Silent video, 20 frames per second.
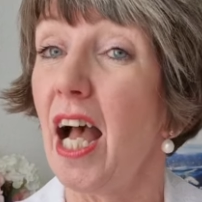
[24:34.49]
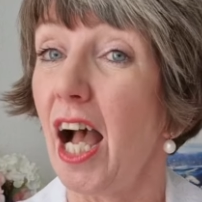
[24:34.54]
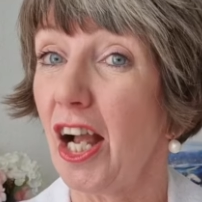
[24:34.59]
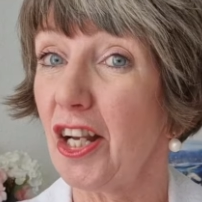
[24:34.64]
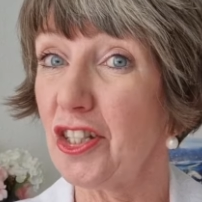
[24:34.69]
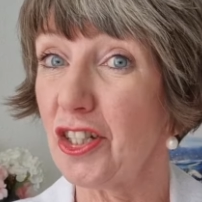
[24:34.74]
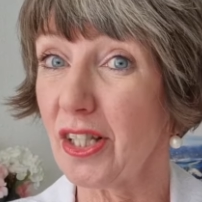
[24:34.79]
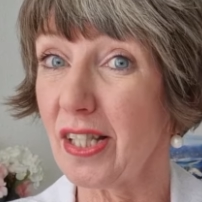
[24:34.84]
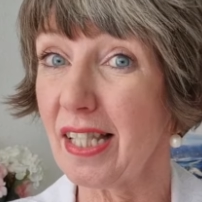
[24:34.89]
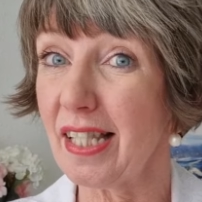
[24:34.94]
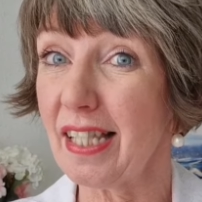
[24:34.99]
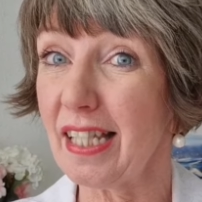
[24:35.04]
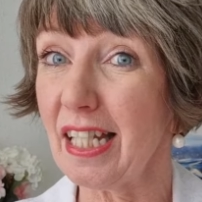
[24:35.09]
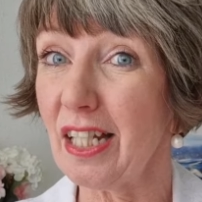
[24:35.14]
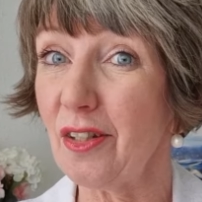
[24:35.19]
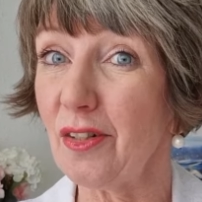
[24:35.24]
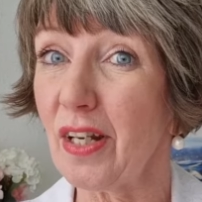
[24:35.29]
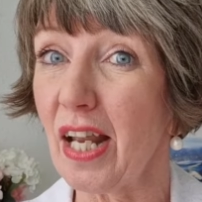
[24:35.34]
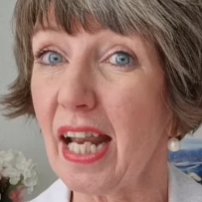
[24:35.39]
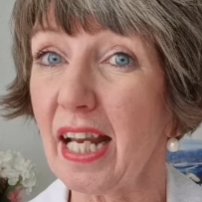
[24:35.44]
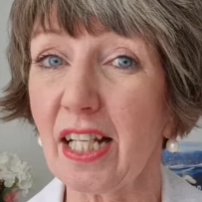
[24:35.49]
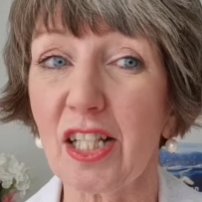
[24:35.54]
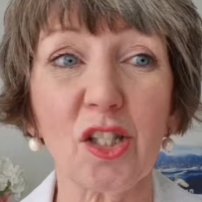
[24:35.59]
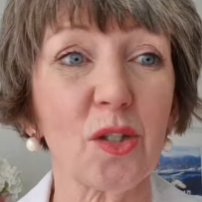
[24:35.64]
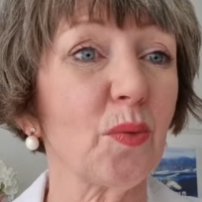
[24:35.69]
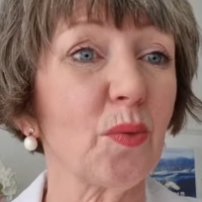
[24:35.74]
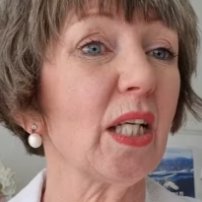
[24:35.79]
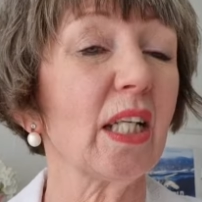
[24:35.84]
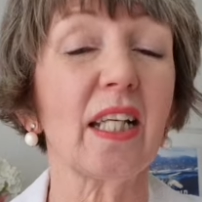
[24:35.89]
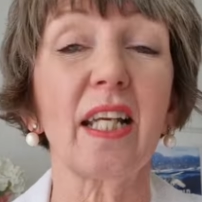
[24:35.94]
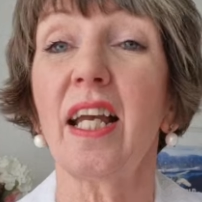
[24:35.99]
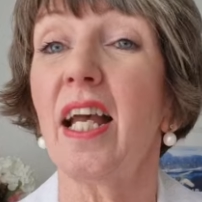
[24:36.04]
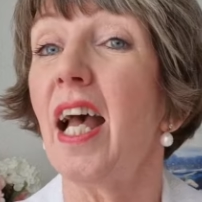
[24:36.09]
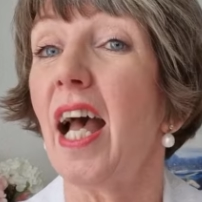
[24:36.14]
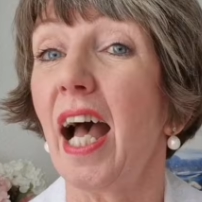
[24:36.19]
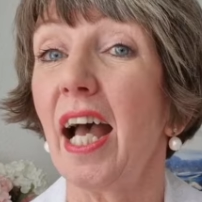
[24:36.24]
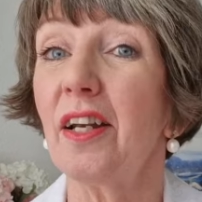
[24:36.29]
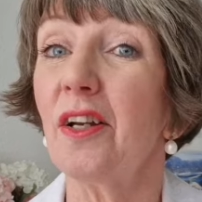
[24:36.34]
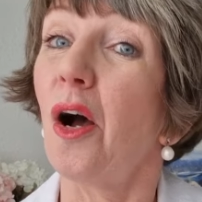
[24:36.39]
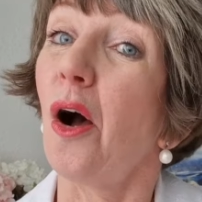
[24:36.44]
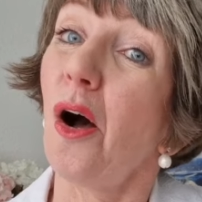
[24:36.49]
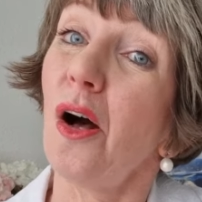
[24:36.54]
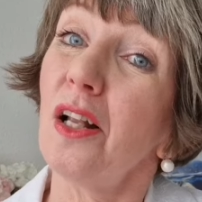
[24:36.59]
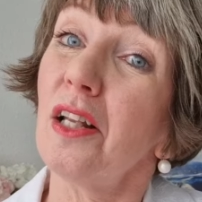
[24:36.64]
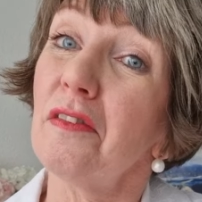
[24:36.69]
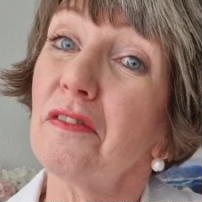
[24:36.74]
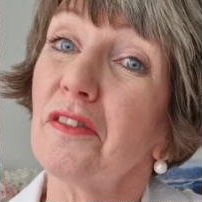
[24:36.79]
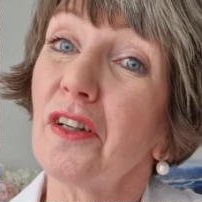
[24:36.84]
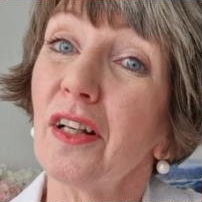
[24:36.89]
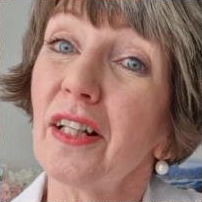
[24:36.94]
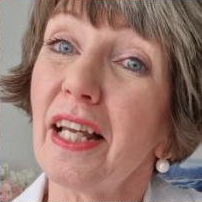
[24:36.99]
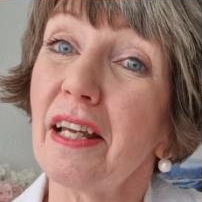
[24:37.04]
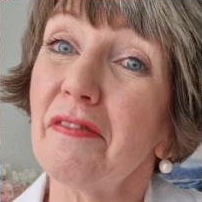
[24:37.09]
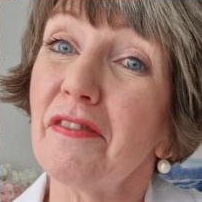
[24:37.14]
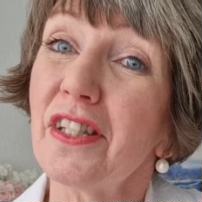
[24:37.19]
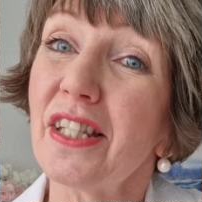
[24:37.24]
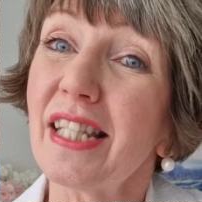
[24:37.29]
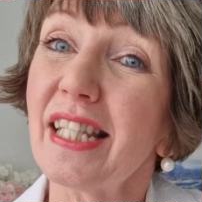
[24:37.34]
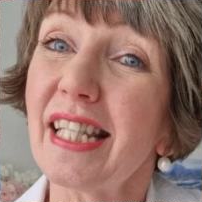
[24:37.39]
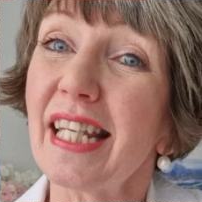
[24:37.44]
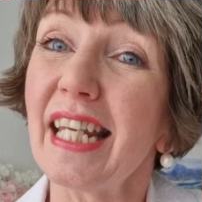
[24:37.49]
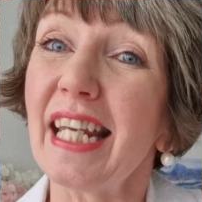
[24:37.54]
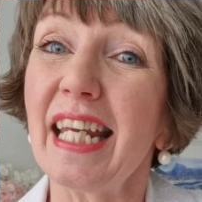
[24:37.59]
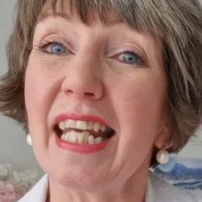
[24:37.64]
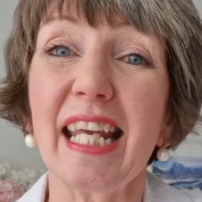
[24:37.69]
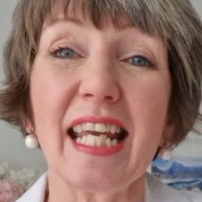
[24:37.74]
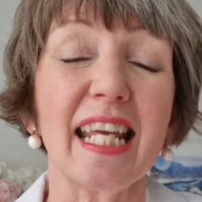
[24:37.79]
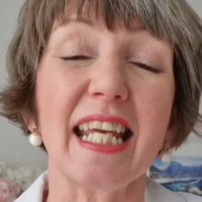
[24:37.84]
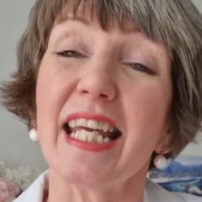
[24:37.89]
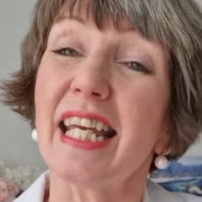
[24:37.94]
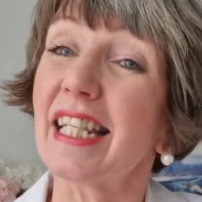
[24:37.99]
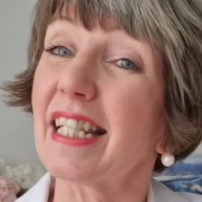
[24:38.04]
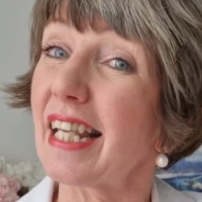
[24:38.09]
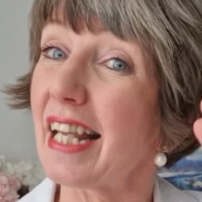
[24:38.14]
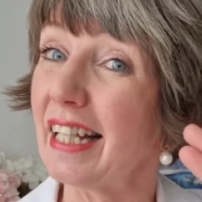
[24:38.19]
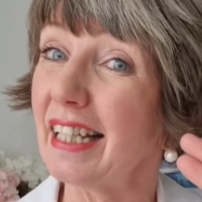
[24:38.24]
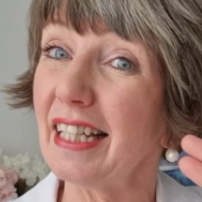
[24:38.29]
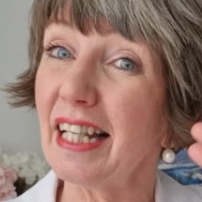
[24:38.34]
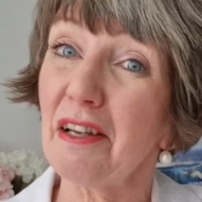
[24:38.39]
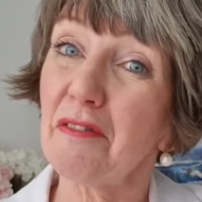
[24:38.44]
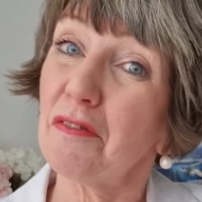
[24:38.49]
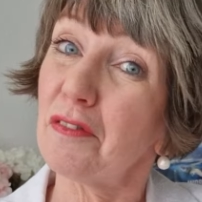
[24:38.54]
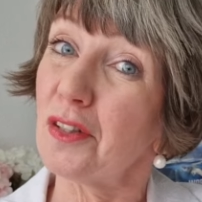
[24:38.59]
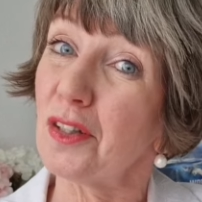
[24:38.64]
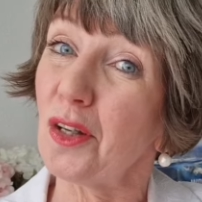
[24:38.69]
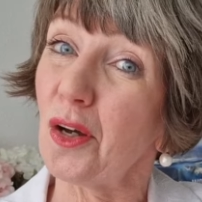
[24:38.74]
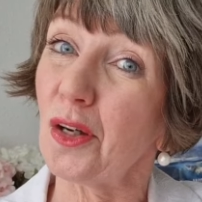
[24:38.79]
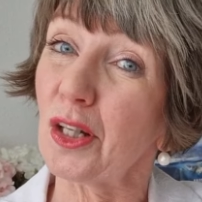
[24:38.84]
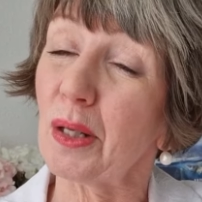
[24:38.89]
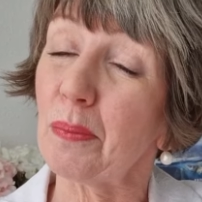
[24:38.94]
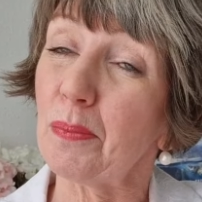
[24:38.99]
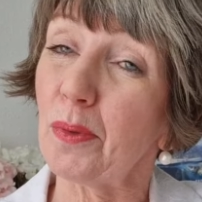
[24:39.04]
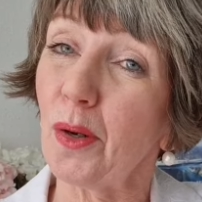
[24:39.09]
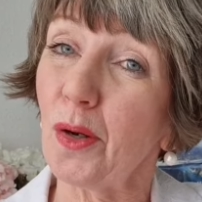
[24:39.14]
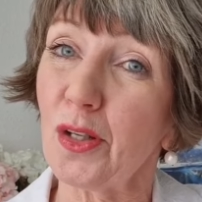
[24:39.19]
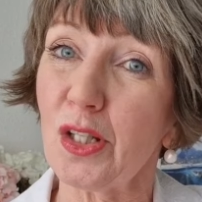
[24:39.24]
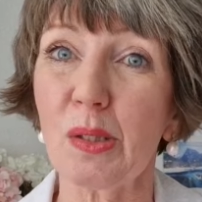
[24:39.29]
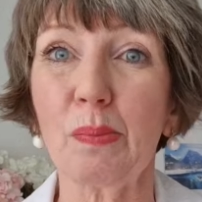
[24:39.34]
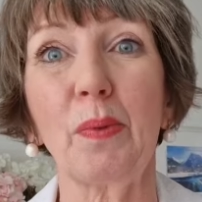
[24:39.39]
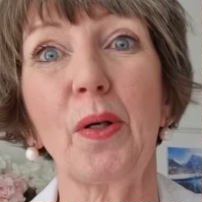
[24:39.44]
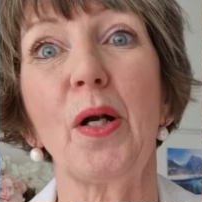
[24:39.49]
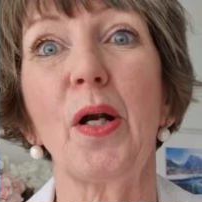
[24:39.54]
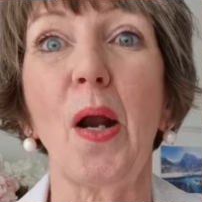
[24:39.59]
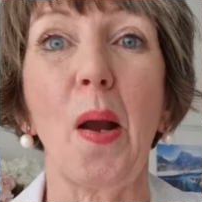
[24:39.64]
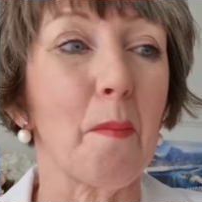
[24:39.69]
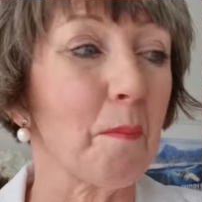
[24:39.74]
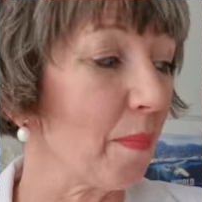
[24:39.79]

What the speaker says: I shall see you next week. And all I've got left to say is live long and prosper.